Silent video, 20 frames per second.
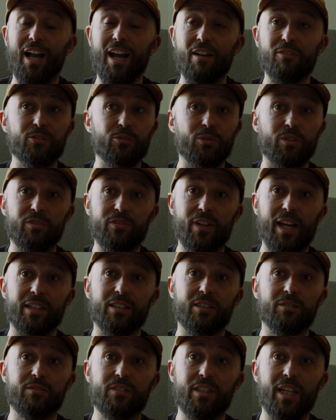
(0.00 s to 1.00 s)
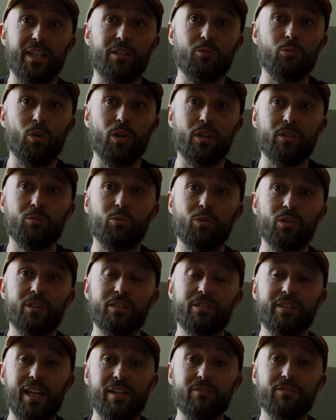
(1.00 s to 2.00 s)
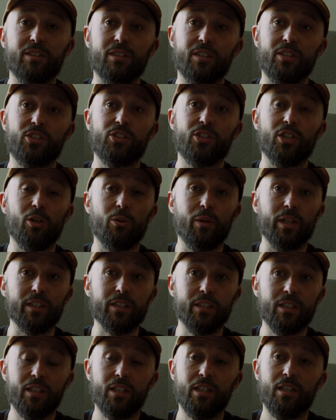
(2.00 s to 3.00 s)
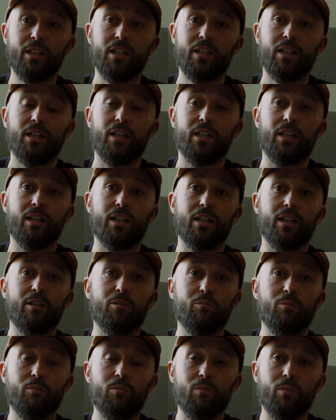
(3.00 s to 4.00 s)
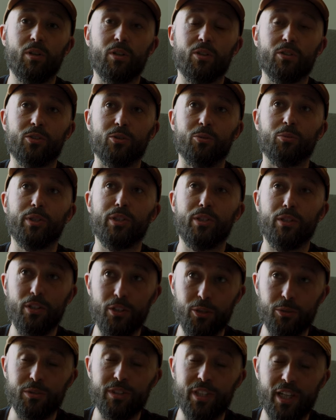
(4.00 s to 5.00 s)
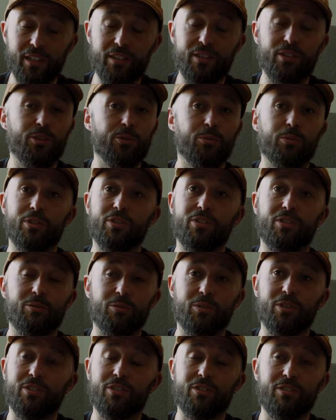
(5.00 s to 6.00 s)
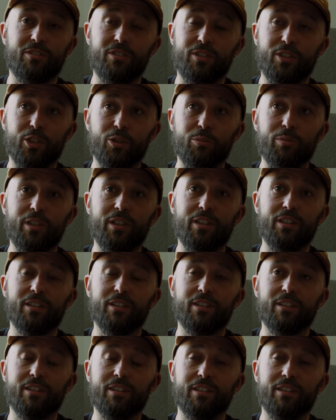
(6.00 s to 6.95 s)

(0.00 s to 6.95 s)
after effects of day one were definitely showing. Um, so we knew day two was was going to be